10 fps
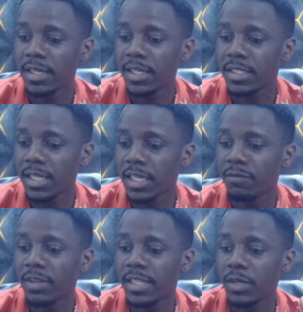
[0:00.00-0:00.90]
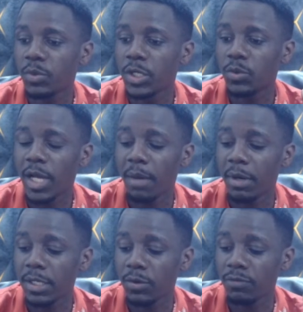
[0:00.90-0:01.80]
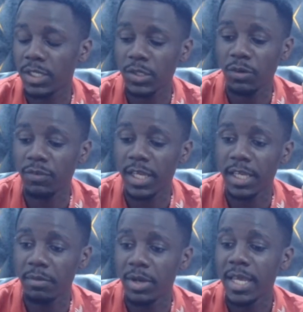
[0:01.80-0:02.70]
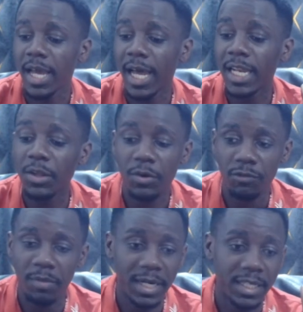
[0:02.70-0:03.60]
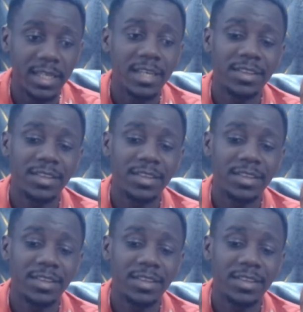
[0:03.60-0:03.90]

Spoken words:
it's a given that we need to come out and obviously offer him a lot of money.